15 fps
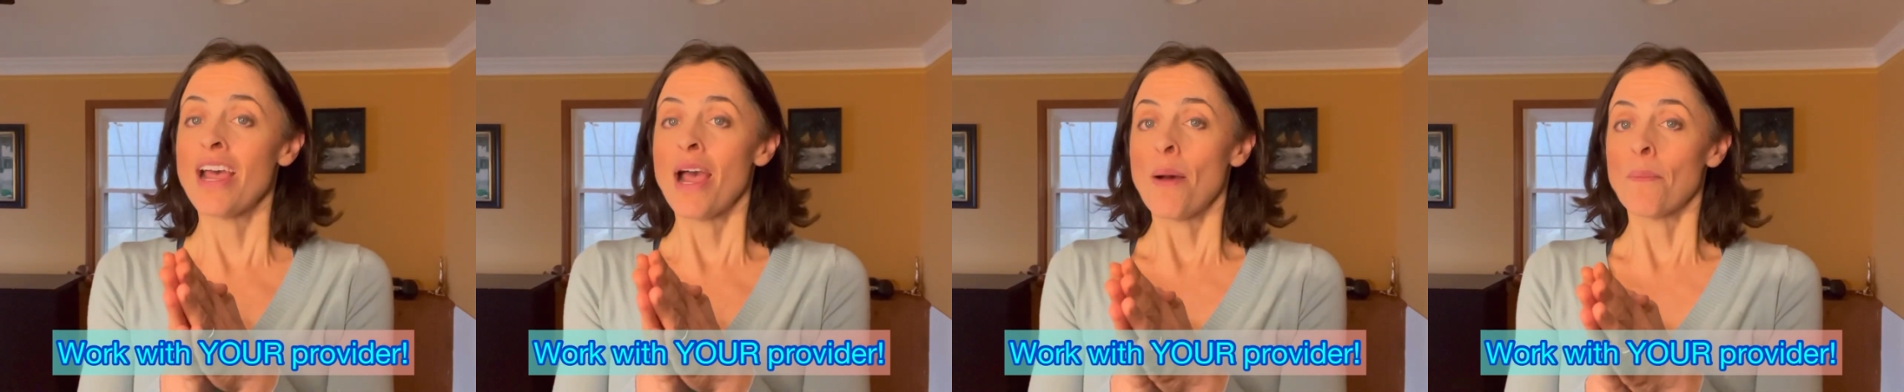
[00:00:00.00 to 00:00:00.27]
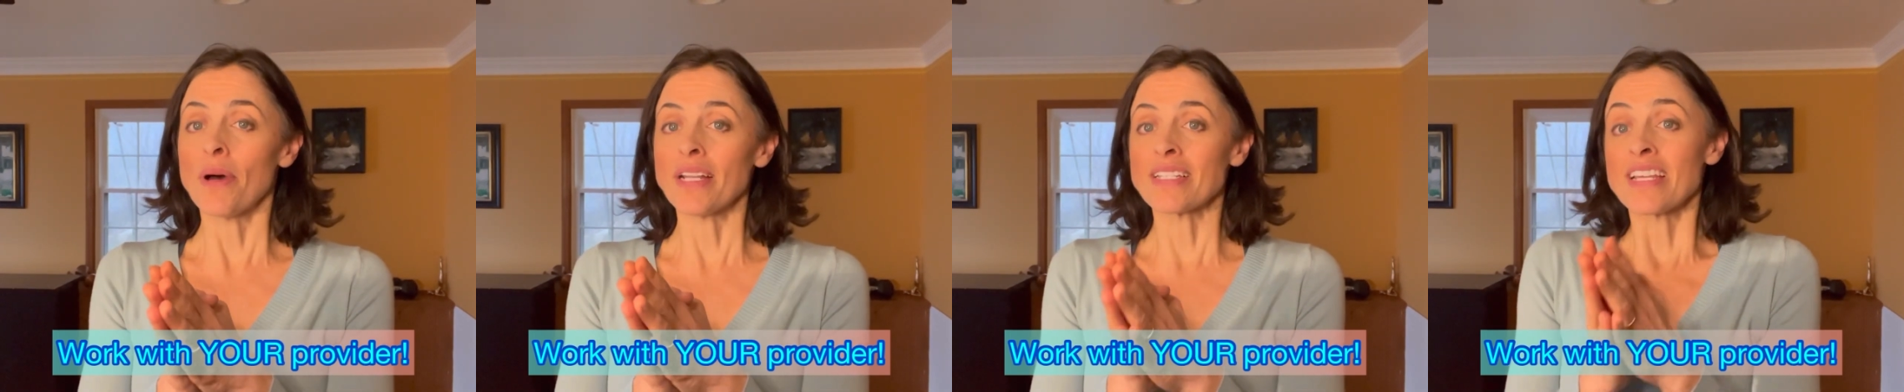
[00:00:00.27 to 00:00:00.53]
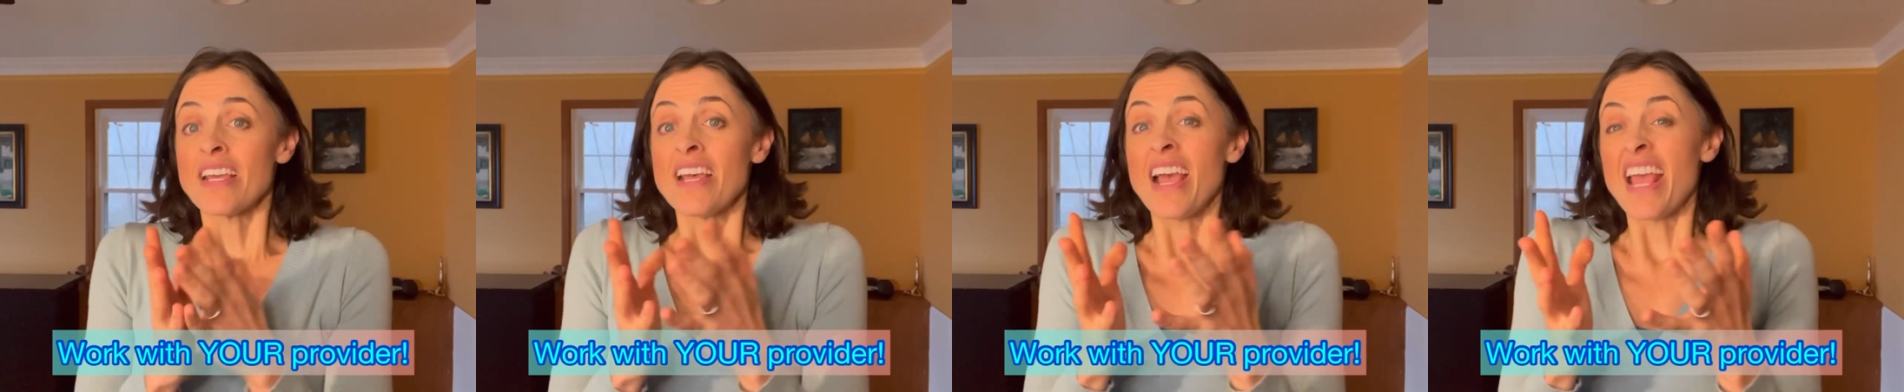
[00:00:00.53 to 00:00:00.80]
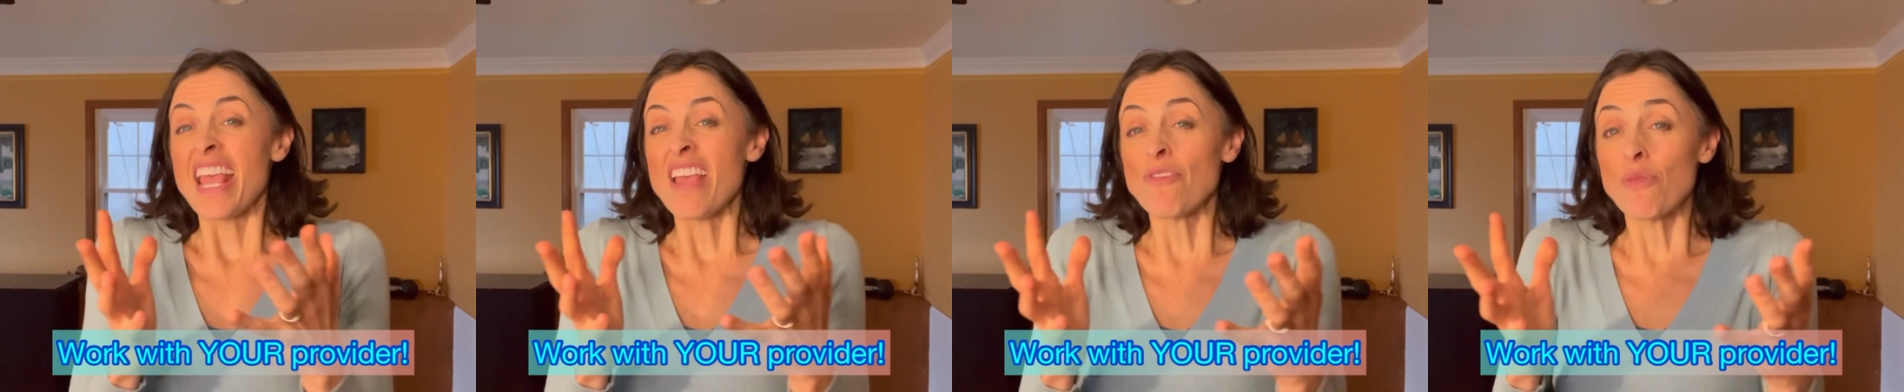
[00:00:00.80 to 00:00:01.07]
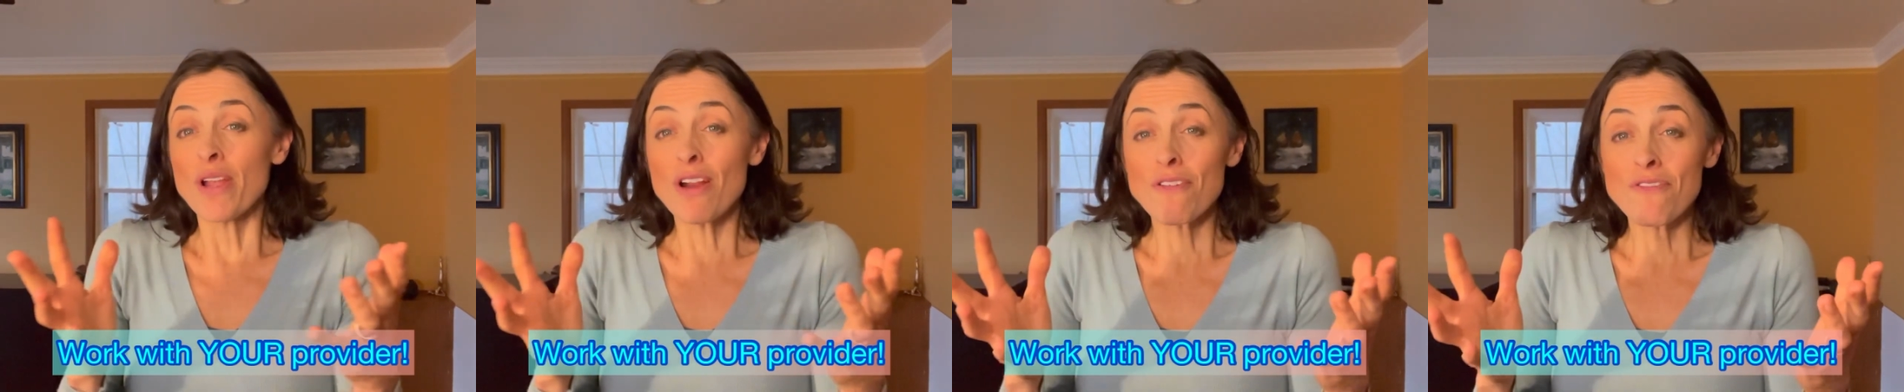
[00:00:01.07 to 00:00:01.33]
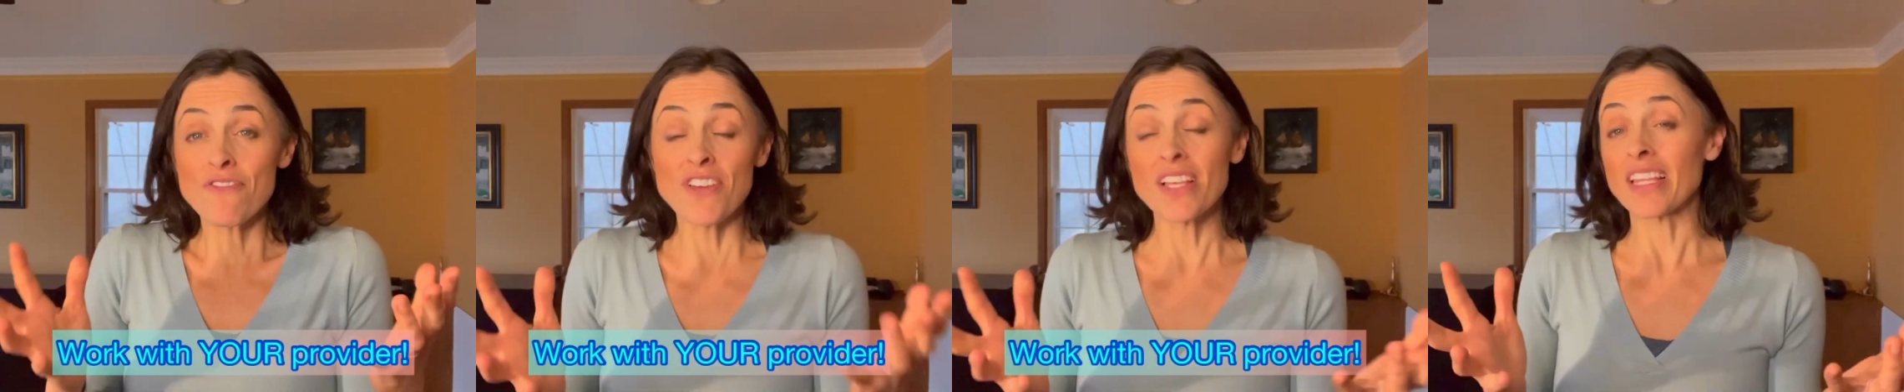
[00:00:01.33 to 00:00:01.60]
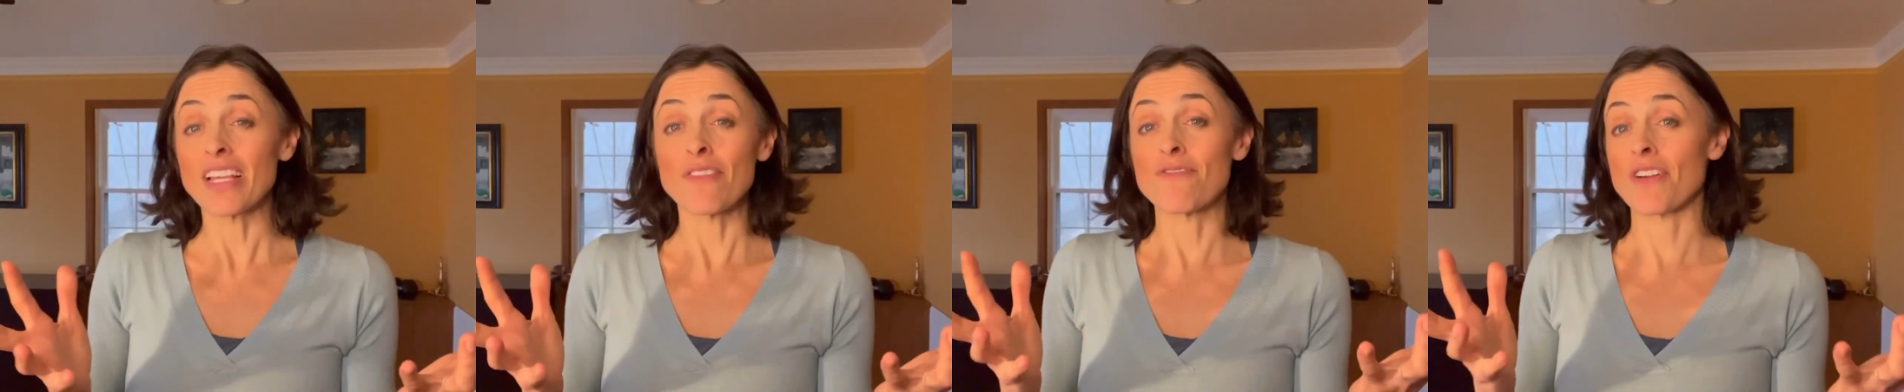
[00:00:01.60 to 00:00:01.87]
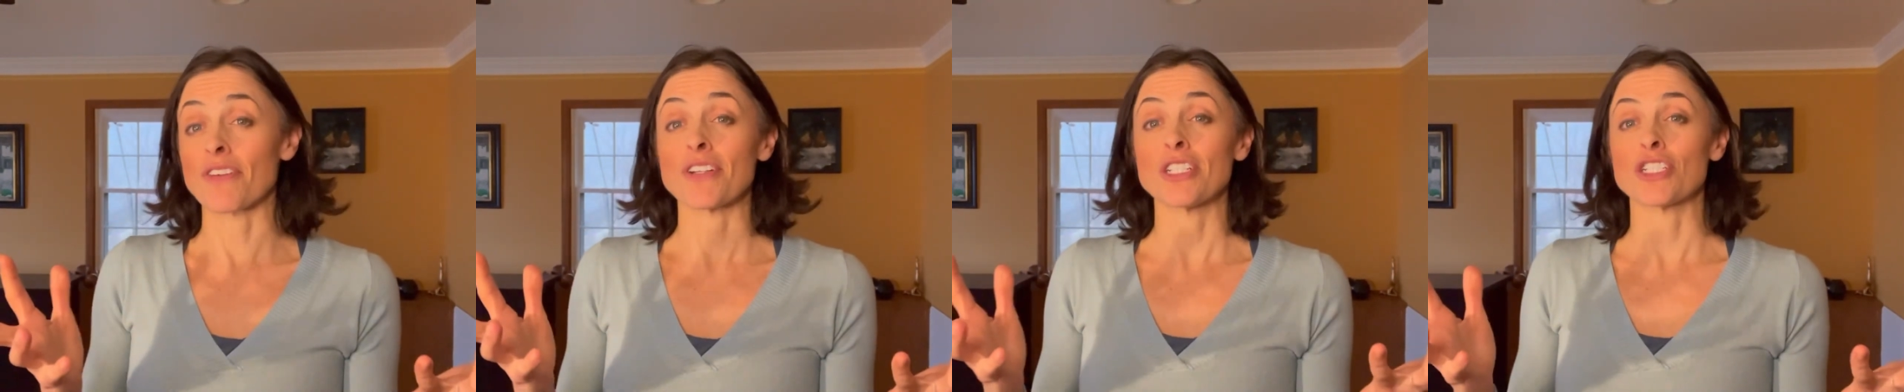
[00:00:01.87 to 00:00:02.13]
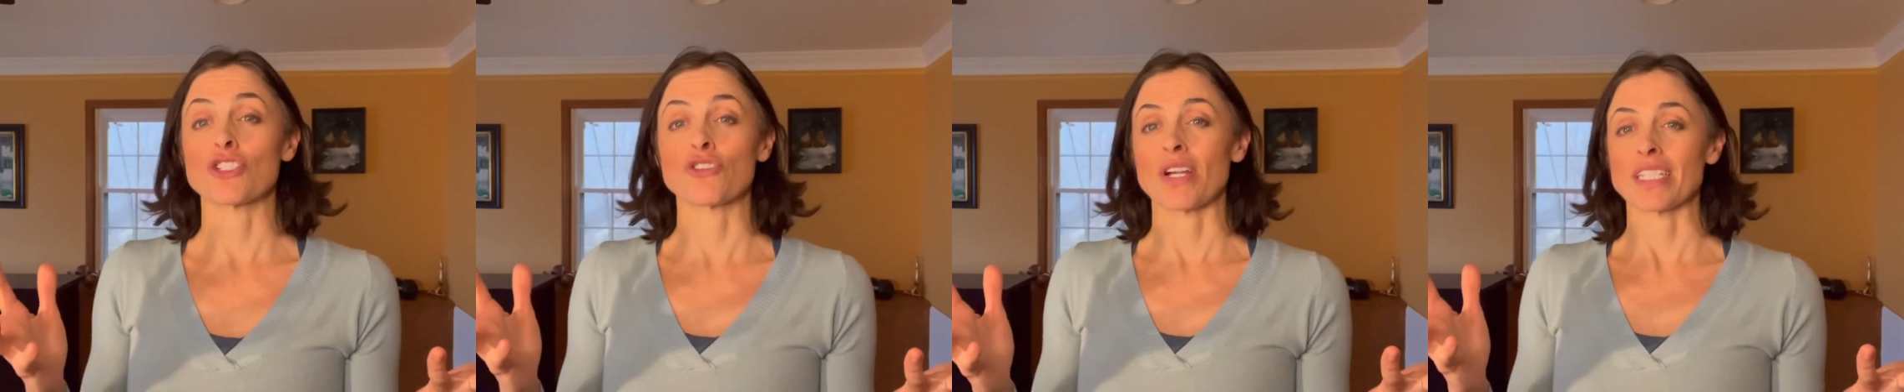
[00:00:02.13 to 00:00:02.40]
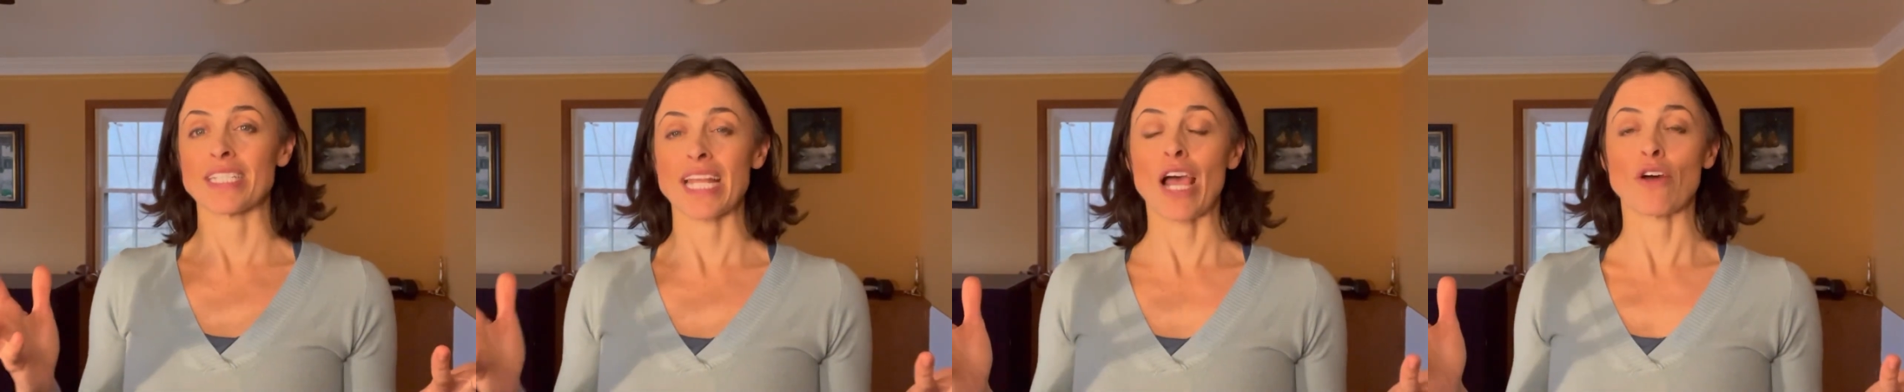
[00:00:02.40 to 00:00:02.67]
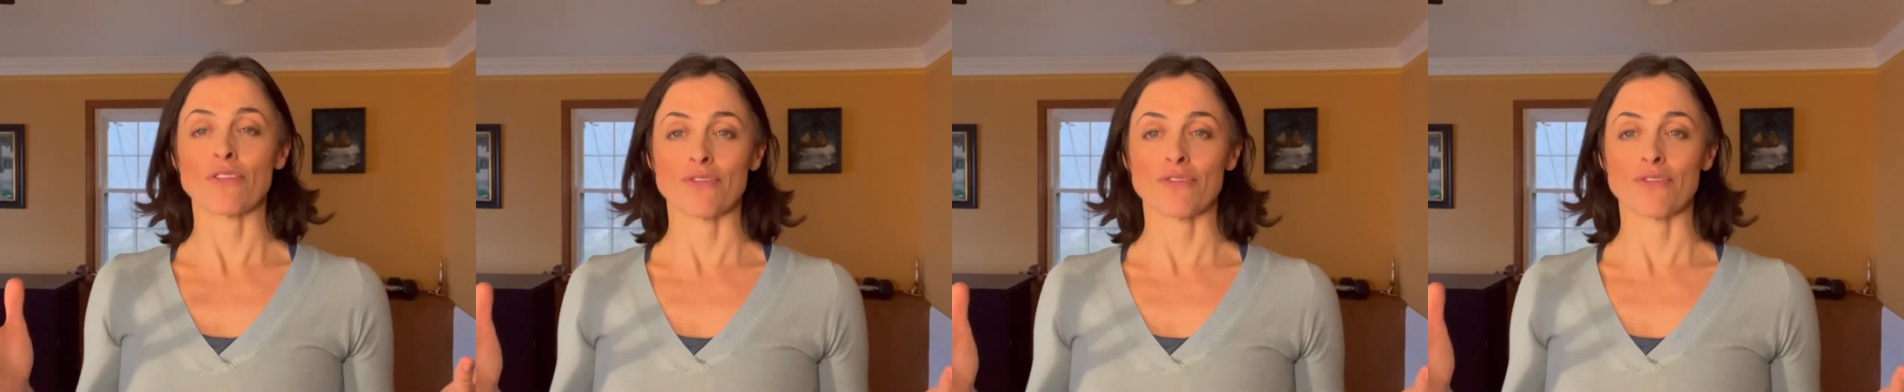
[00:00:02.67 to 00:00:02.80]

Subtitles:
But if we are feeling very stressed out,